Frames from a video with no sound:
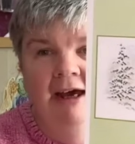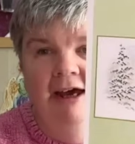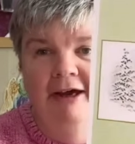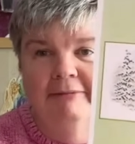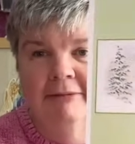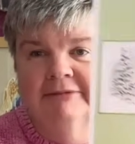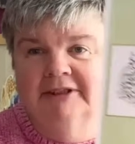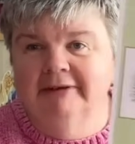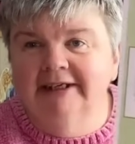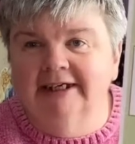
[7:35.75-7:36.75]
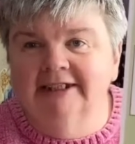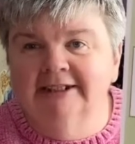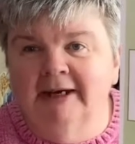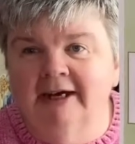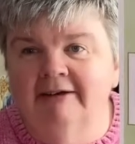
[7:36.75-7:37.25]
I'm doing it as
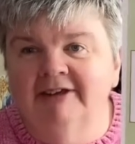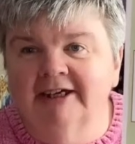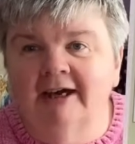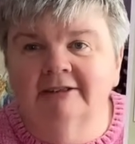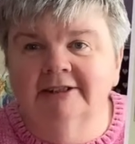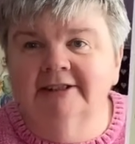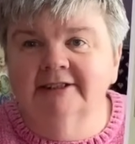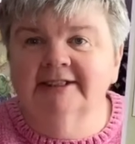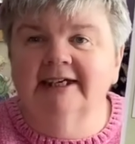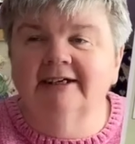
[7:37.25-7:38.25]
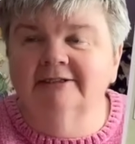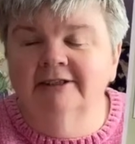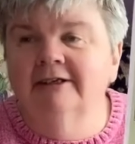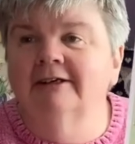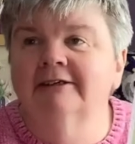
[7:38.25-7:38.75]
part of the calendar sale
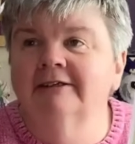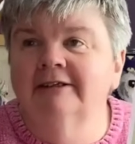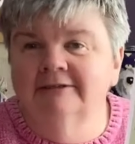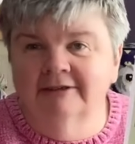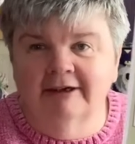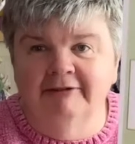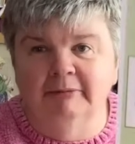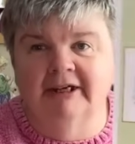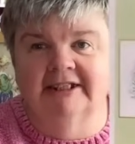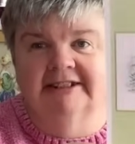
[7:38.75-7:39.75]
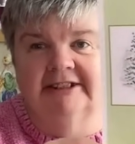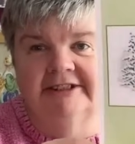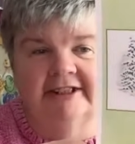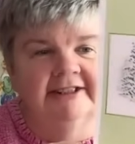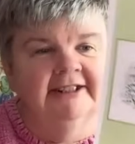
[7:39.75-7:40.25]
on Coffee Break
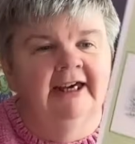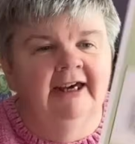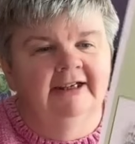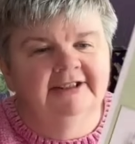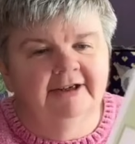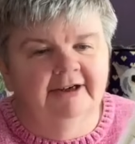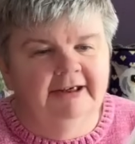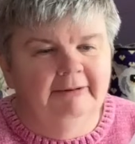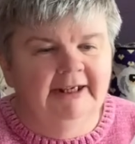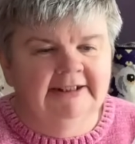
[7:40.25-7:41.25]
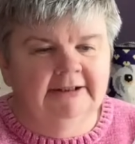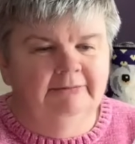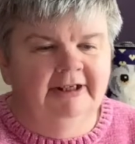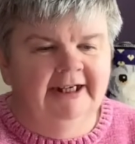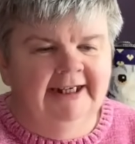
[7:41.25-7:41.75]
Stitches. So you basically
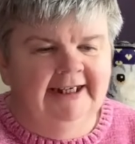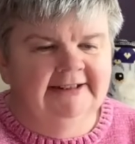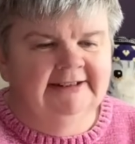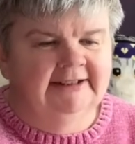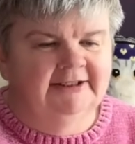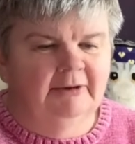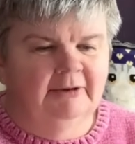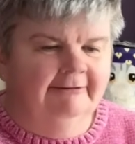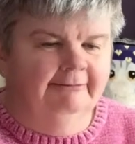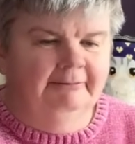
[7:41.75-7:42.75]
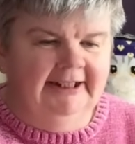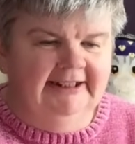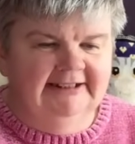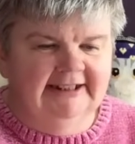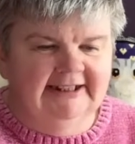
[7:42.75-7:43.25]
break it into 12
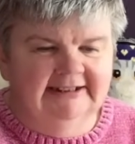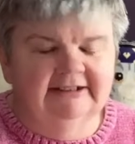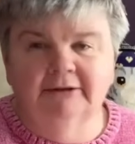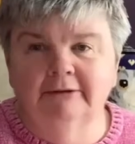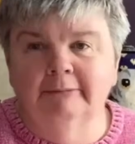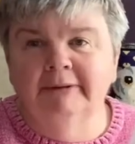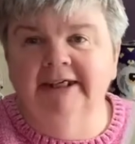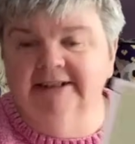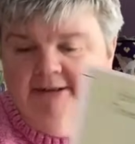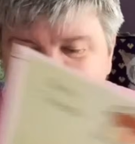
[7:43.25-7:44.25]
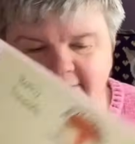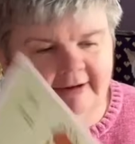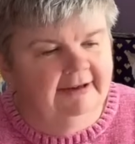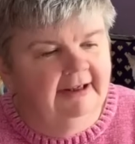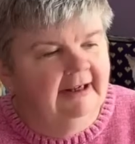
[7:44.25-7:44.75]
pieces and do a piece a month.